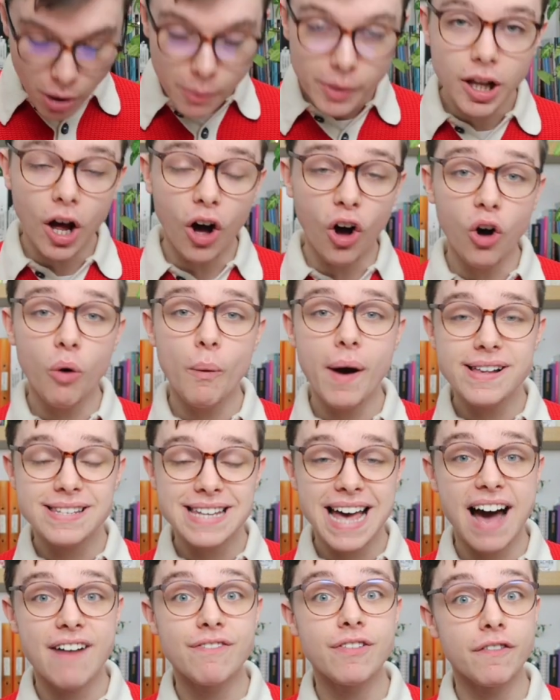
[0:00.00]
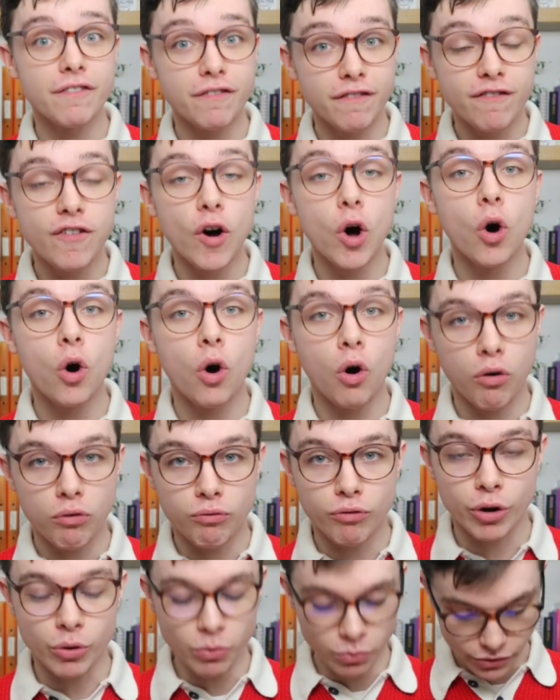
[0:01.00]
we will always have four
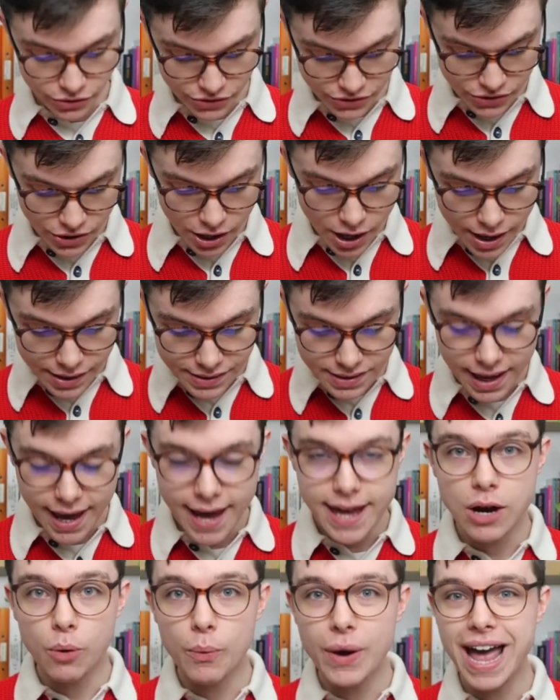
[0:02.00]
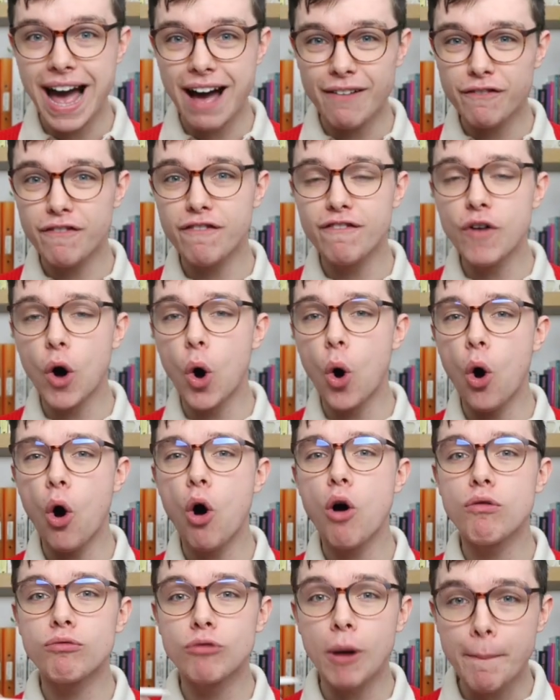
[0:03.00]
roots. So here we have
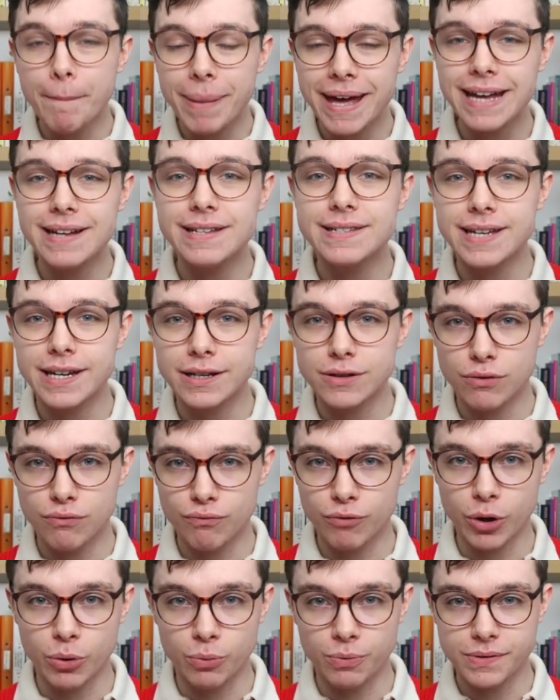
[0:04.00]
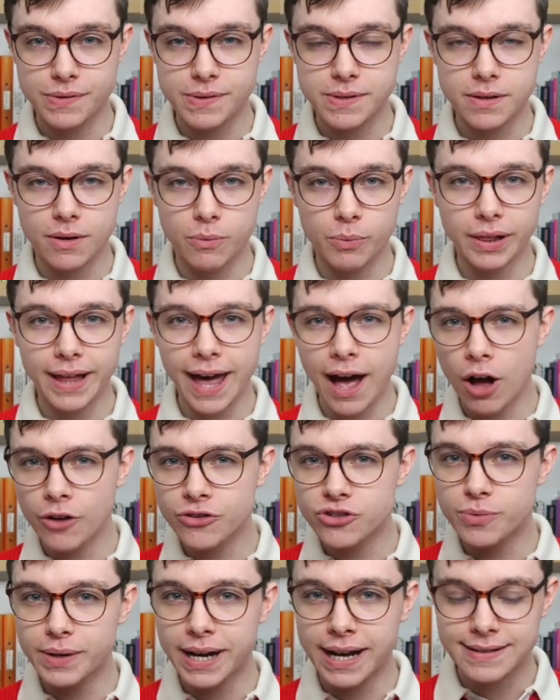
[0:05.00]
four repeated roots, and we'll get
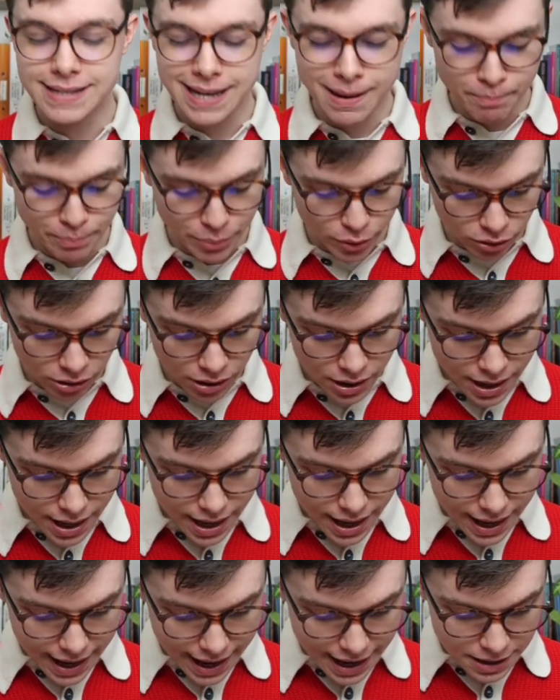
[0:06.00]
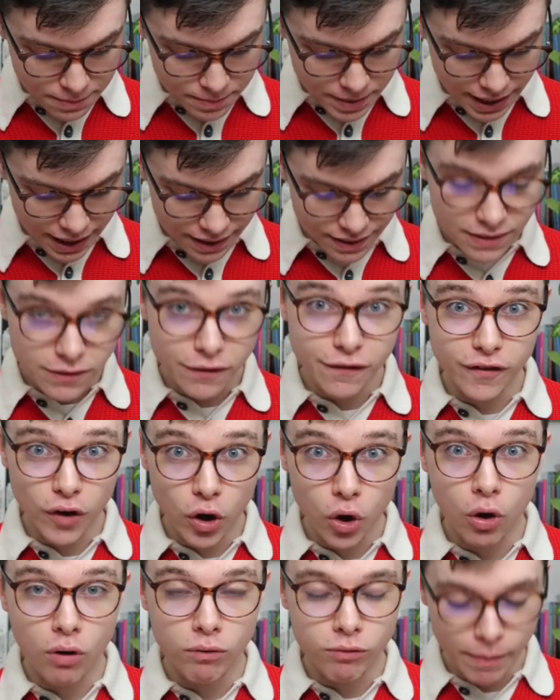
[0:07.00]
onto an example in a minute. There's
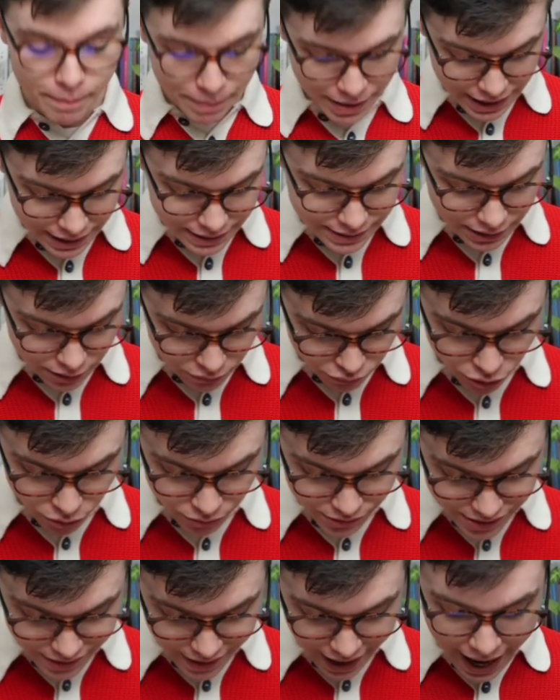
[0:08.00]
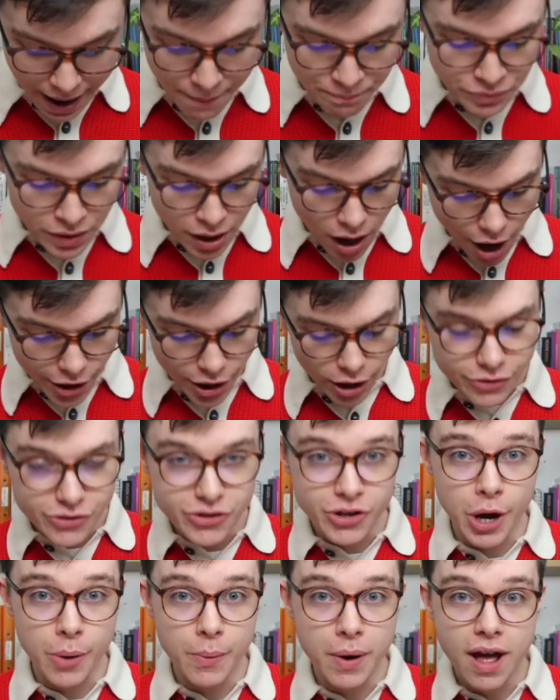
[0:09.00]
four repeated roots there. And
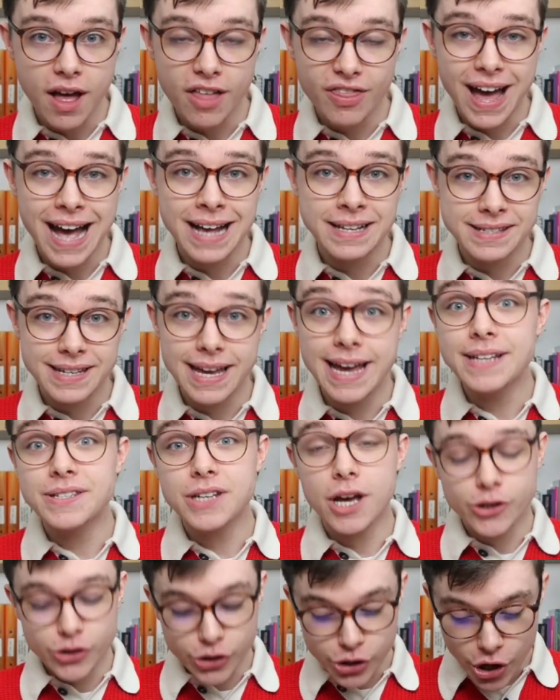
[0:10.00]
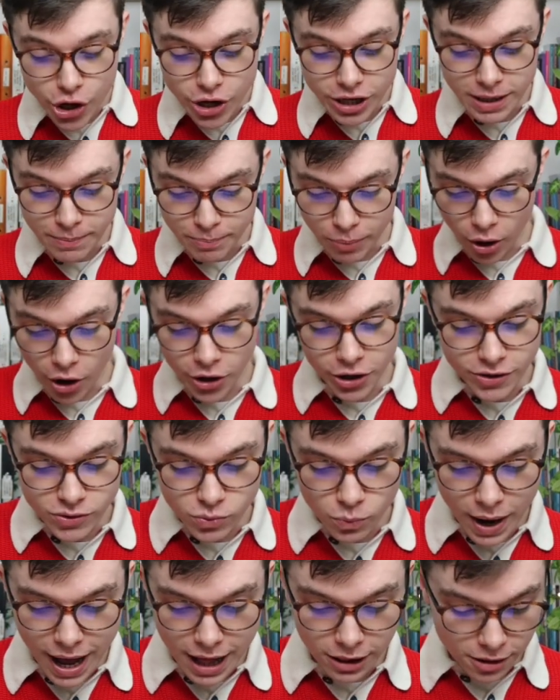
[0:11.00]
also, that is a turning point as
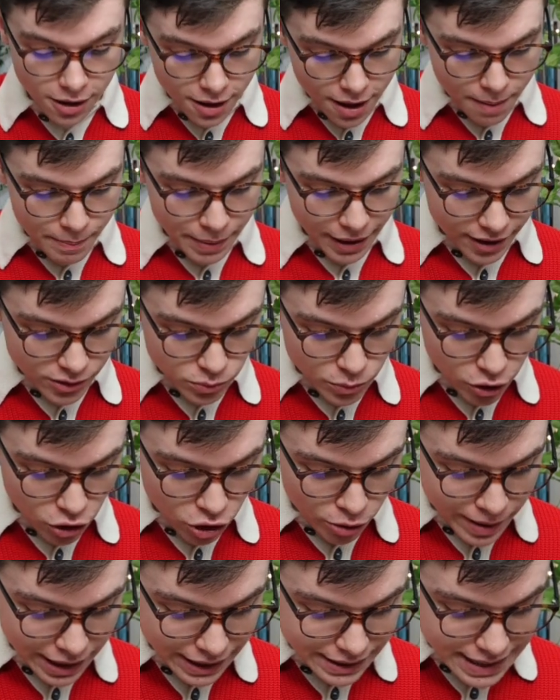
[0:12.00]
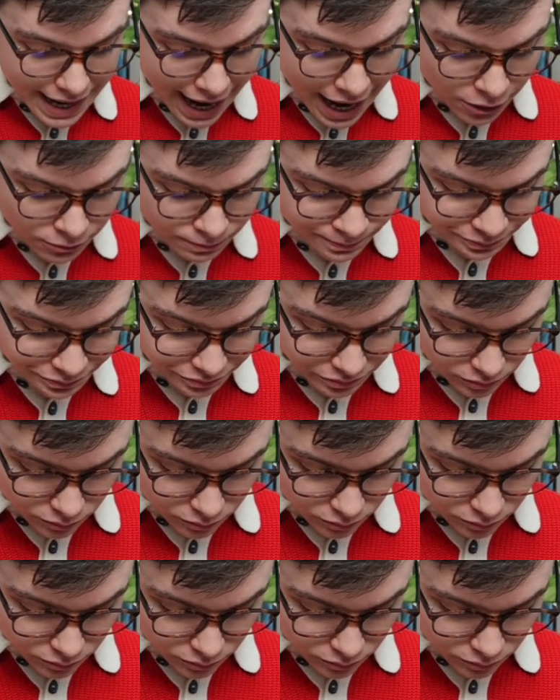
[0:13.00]
well, because we're coming down